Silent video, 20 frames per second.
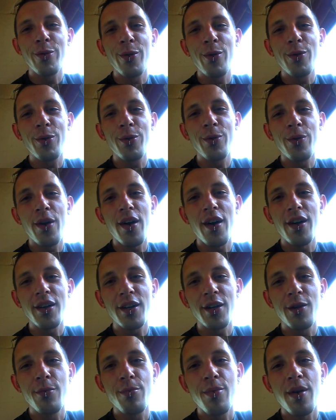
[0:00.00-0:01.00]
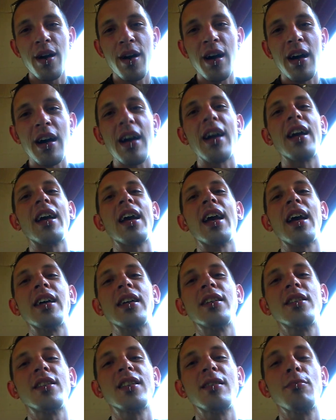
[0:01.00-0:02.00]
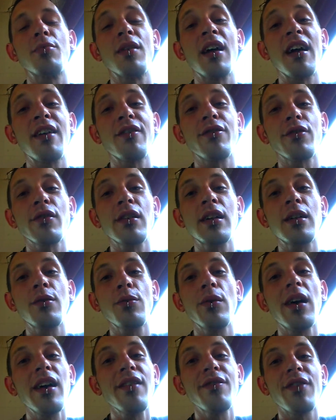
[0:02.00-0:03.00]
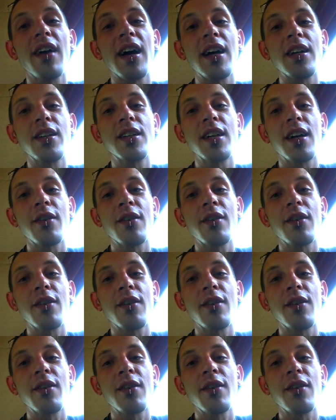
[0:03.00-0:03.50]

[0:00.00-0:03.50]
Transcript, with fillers: Occupy and supply free Wi-Fi to everyone.